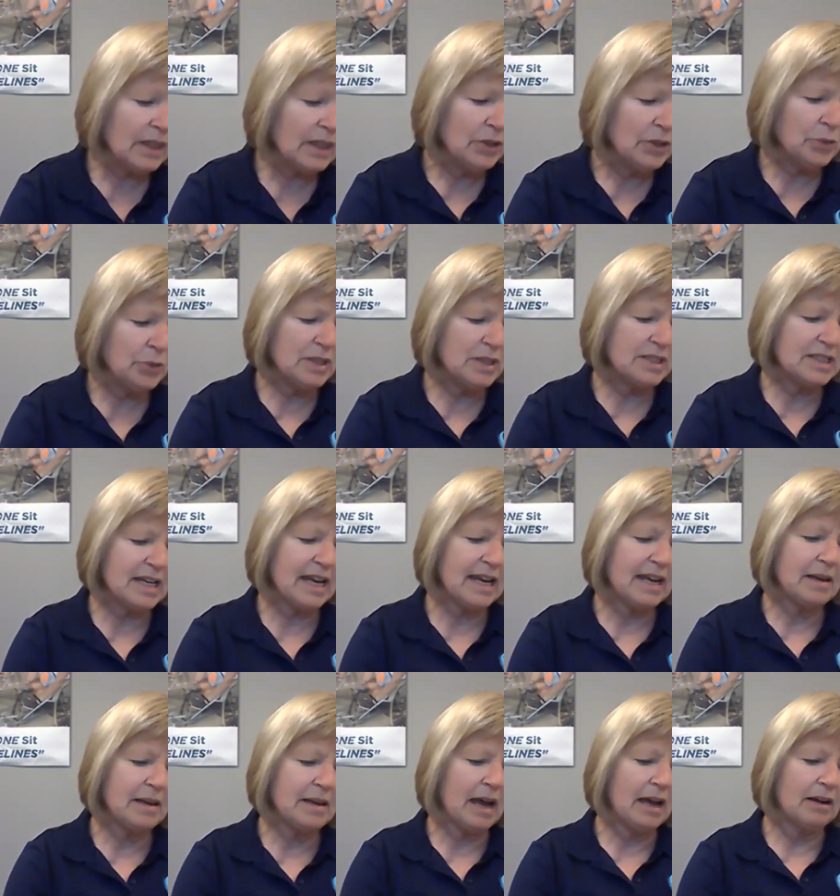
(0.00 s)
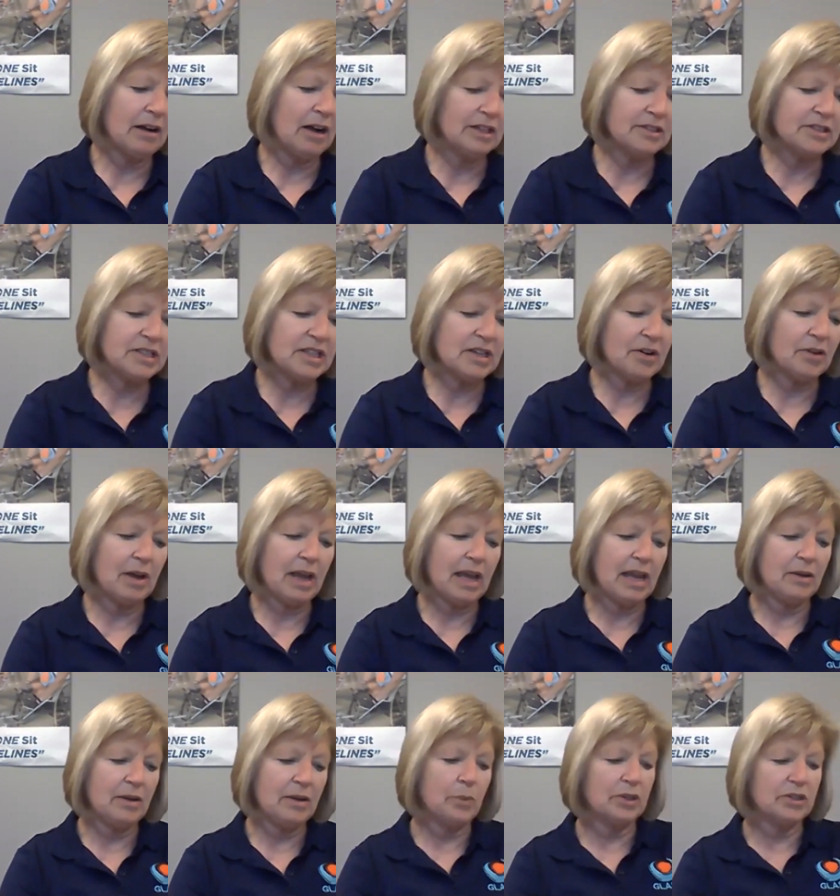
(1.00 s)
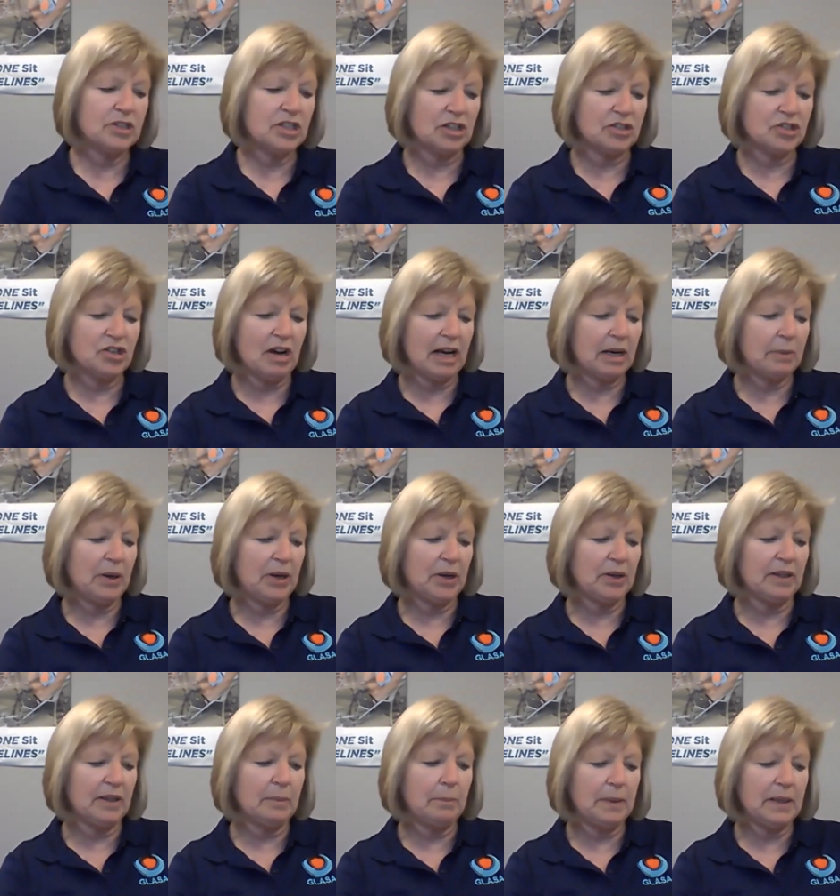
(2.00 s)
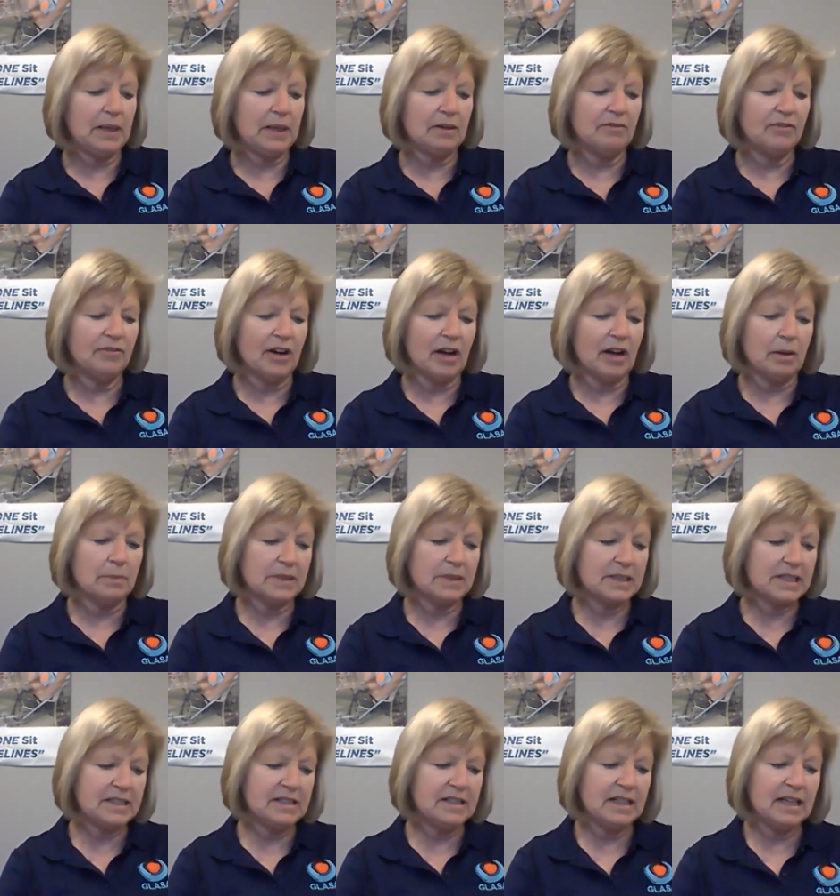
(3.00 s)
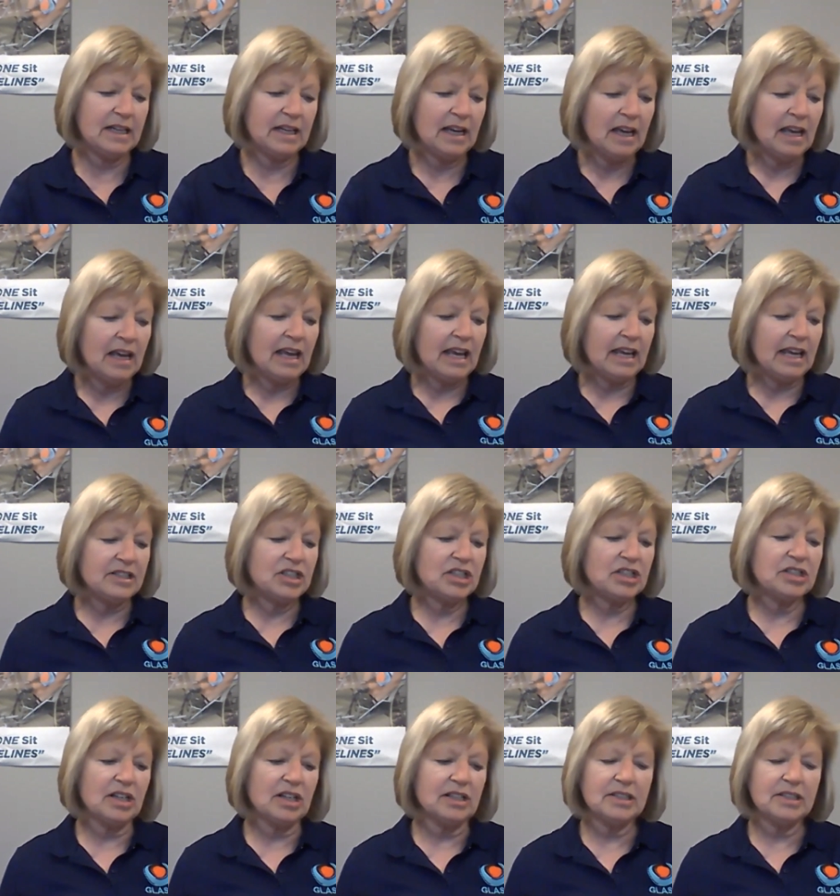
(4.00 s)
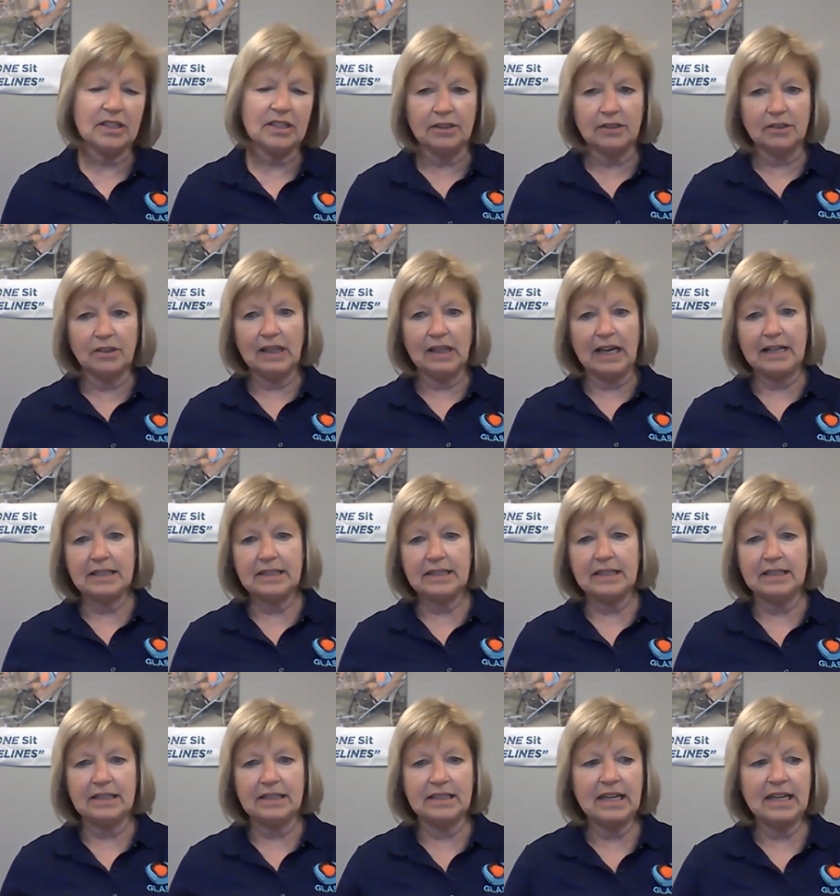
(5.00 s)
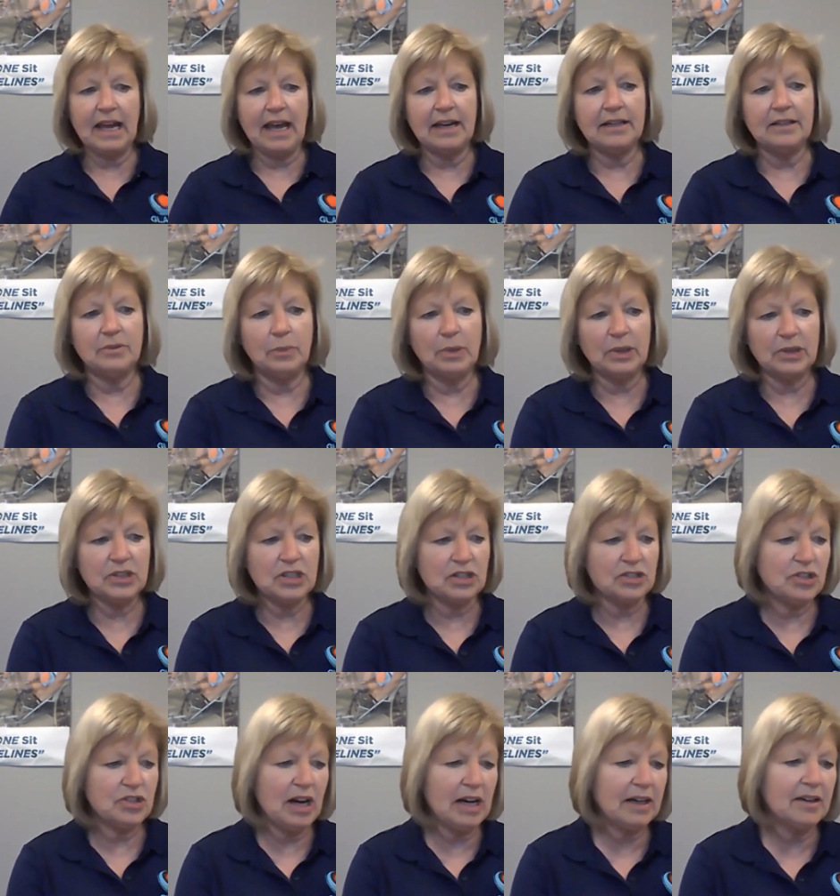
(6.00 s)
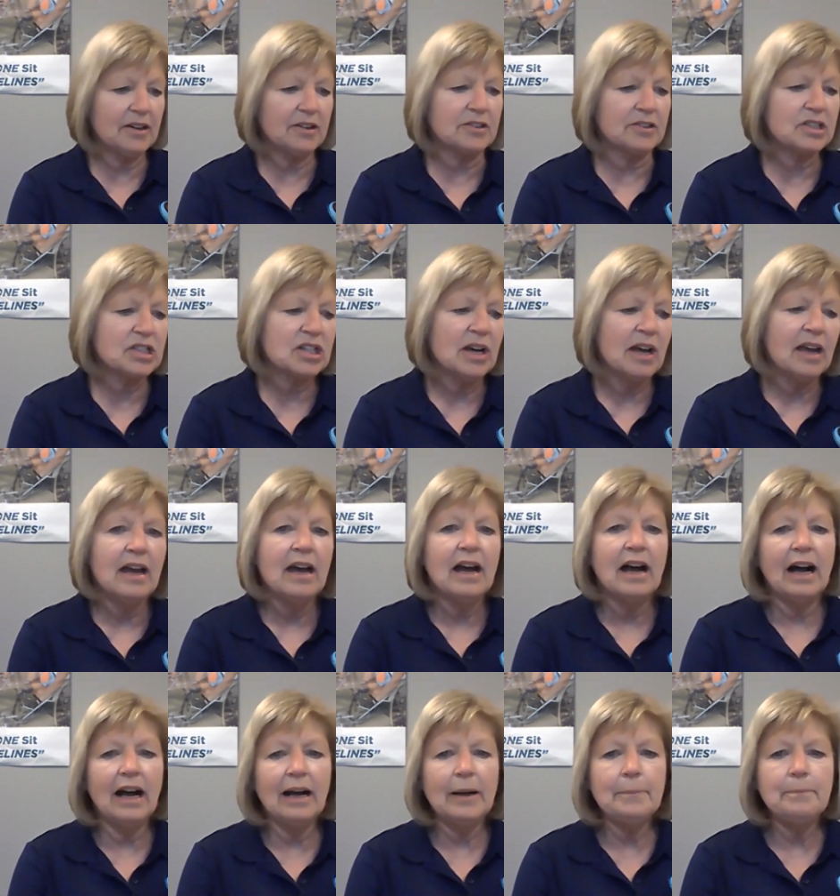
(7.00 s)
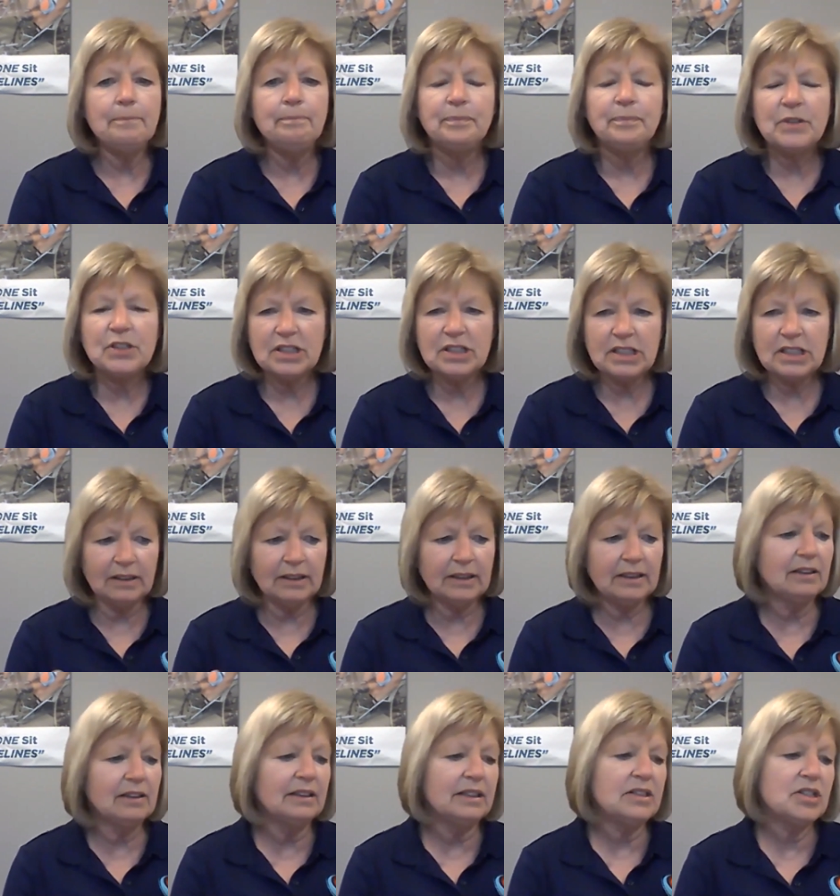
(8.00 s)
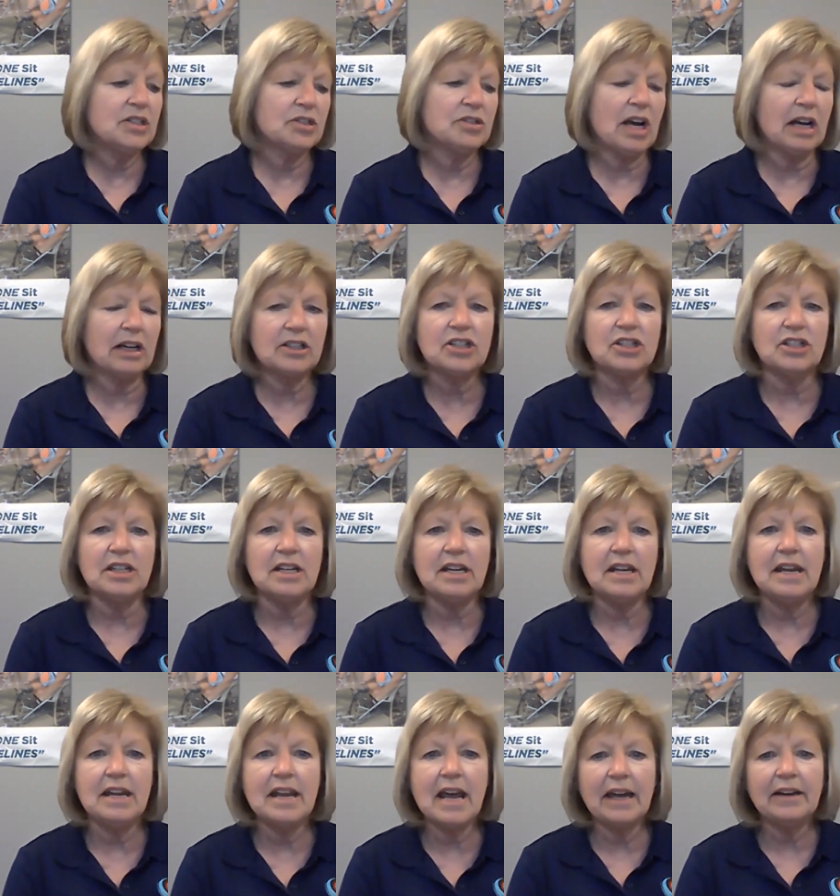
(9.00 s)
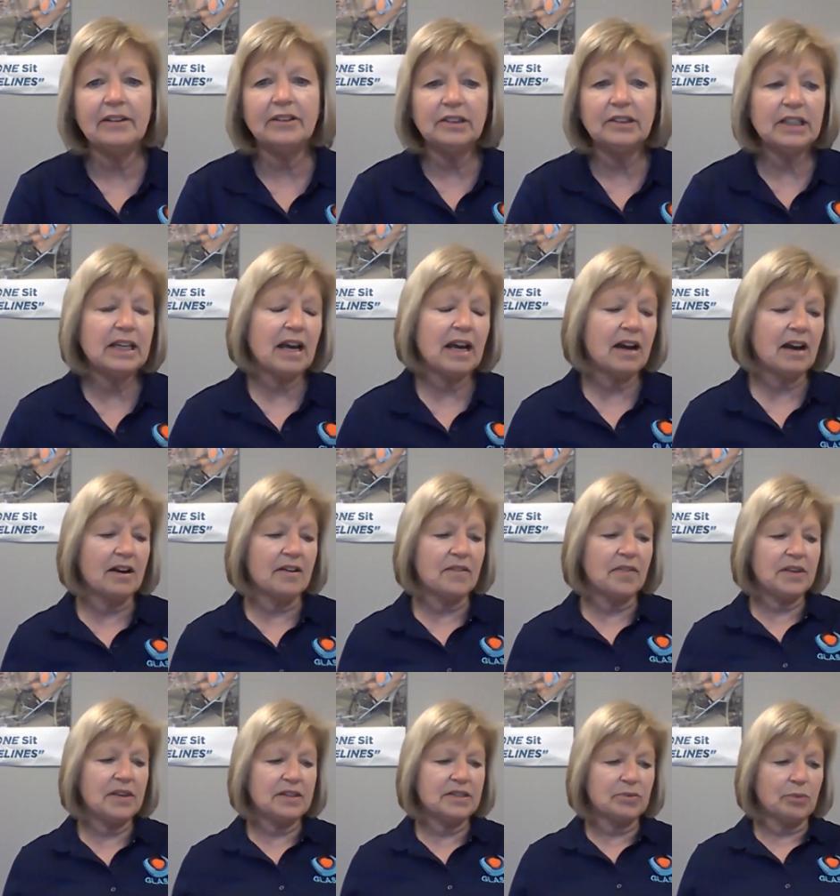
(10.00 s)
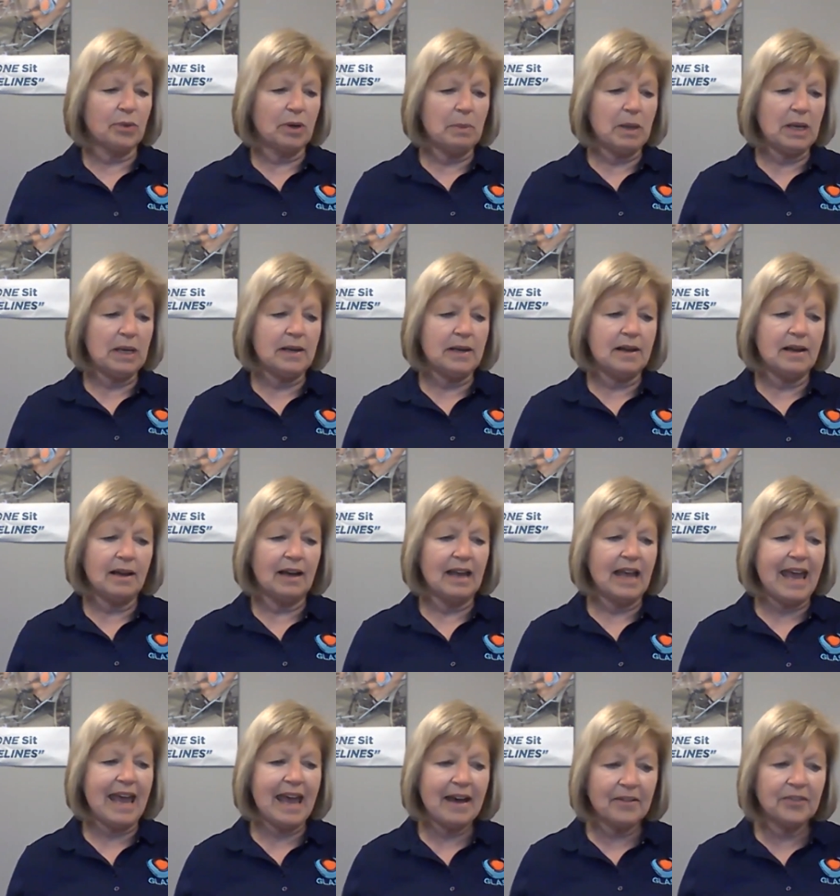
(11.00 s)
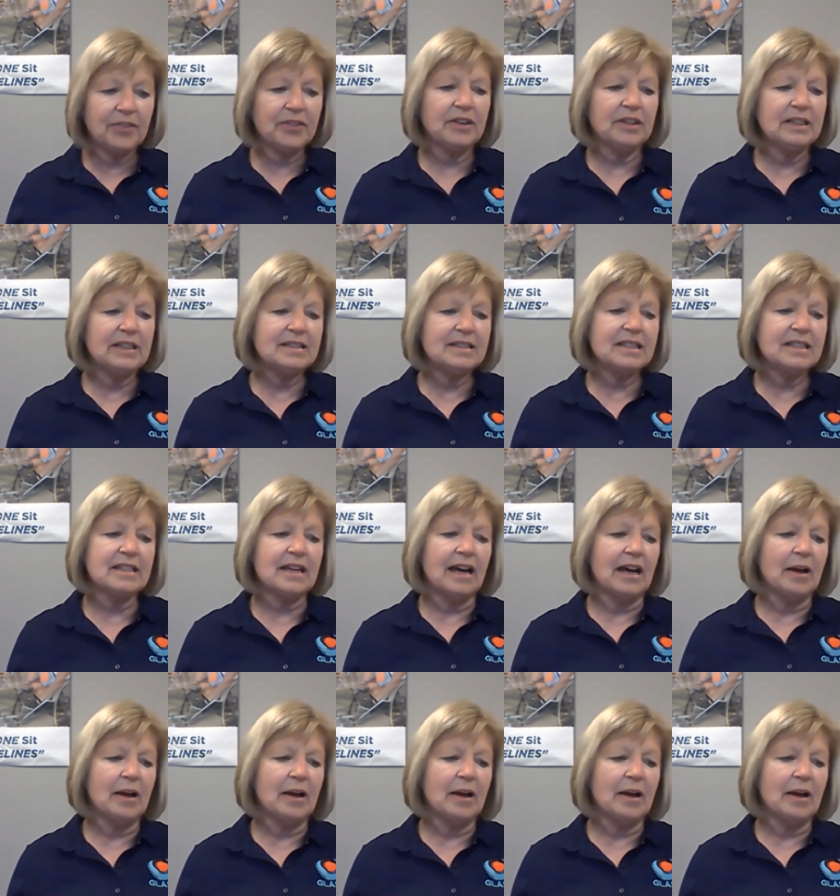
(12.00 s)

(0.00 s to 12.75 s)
who is also a wheelchair track Paralympian from Sydney, and she's also GLASA's head wheelchair track coach. Just a little introduction. Not only are these women athletes,